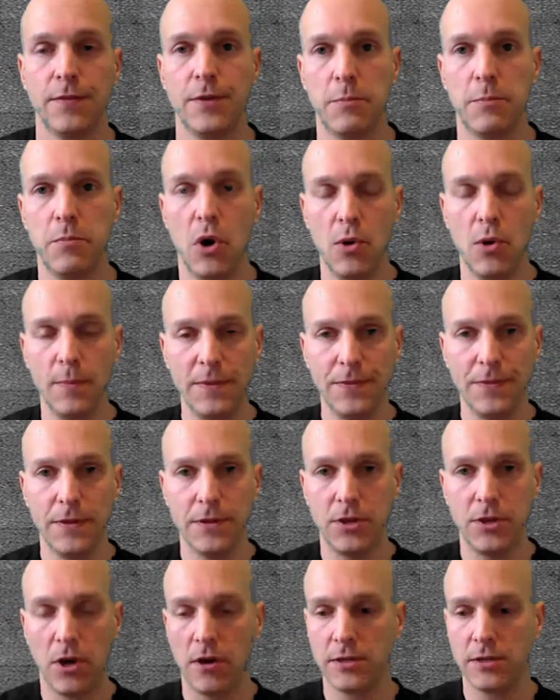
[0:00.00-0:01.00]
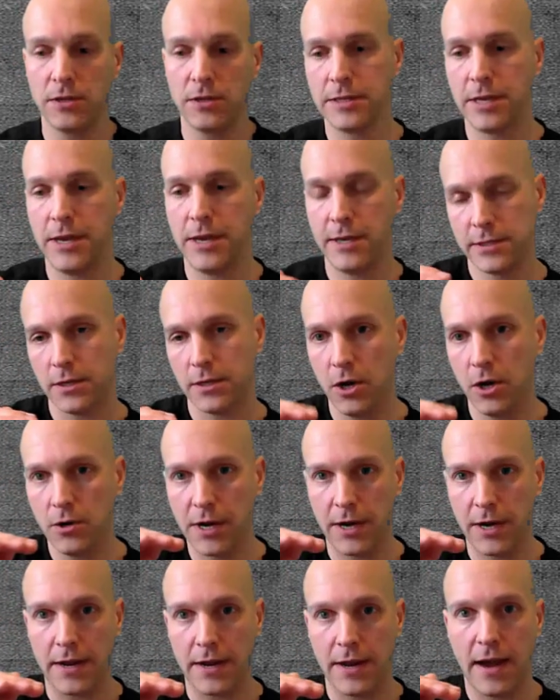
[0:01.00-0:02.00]
The moment the dog says,
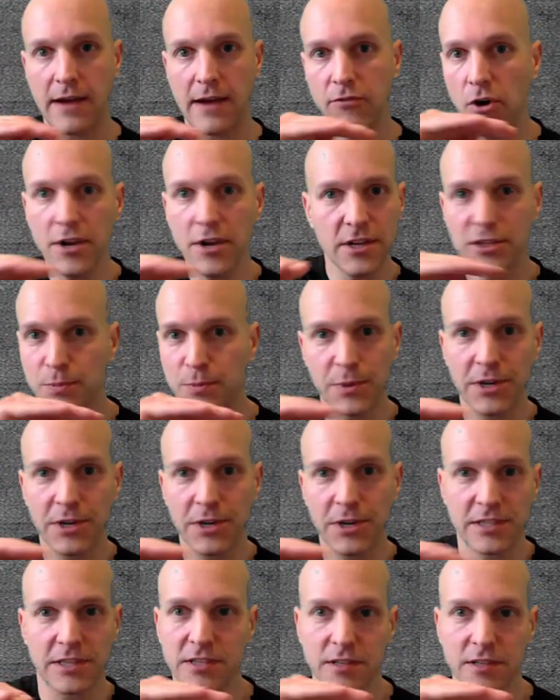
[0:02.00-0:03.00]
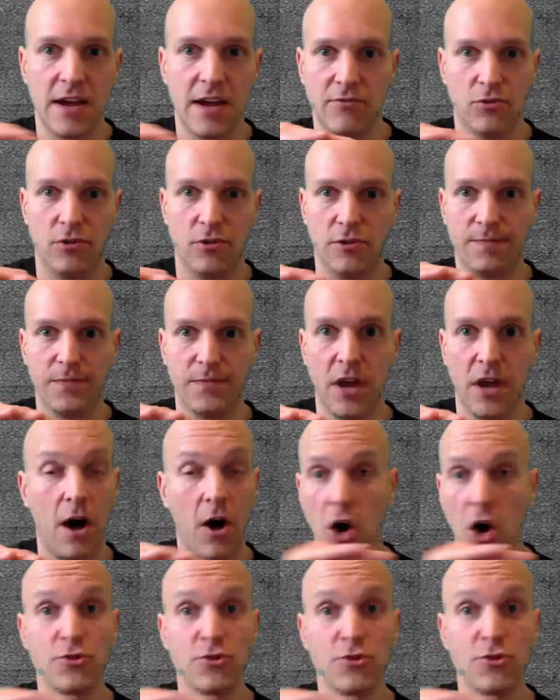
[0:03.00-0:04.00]
okay, I've already experienced this level
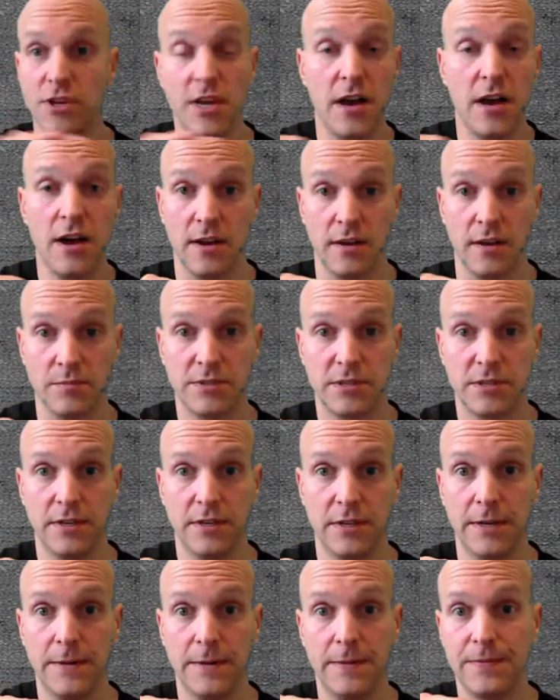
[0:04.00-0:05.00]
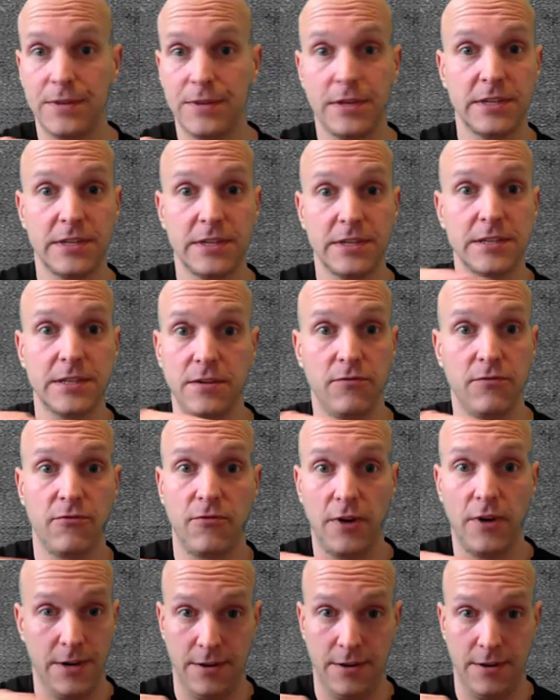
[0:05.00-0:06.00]
100 times. This isn't
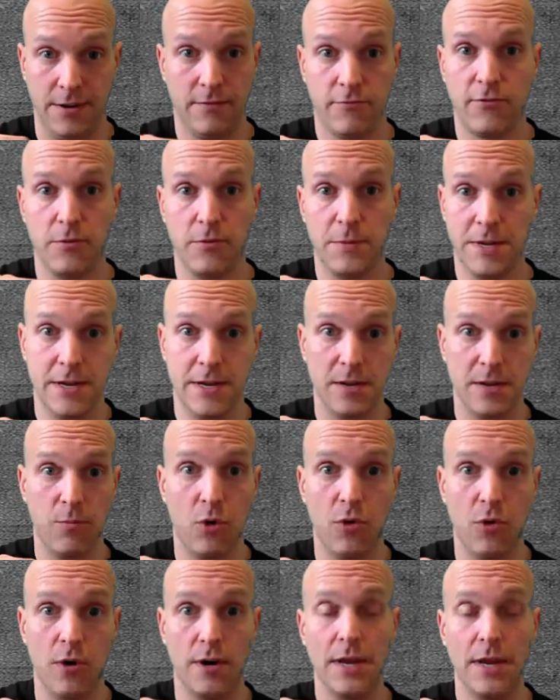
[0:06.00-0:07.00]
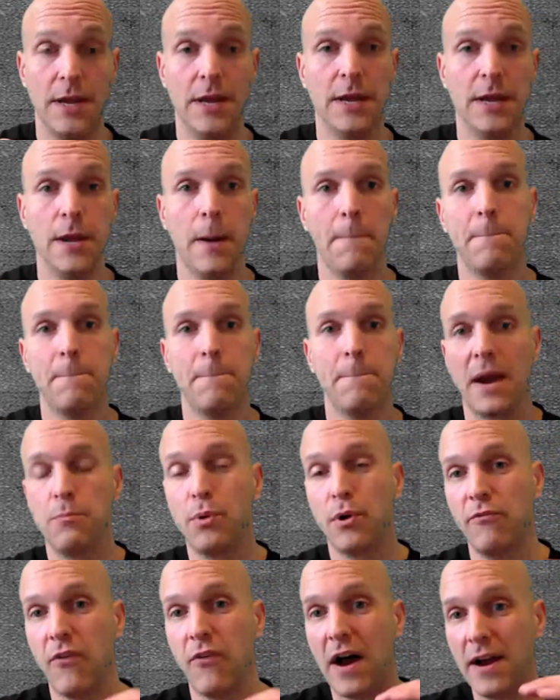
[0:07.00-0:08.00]
fun for me anymore. By
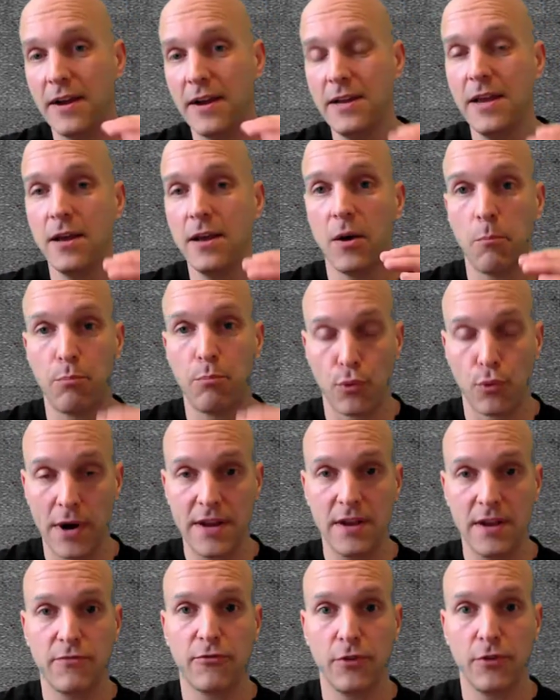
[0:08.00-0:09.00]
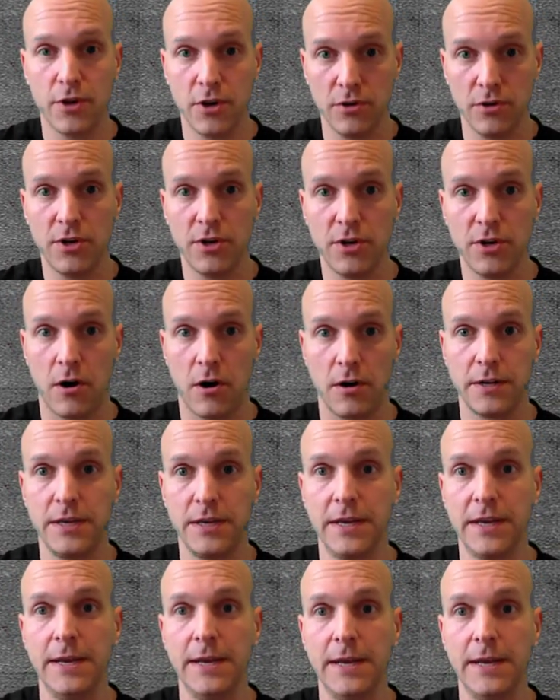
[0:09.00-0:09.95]
providing a break for your dog,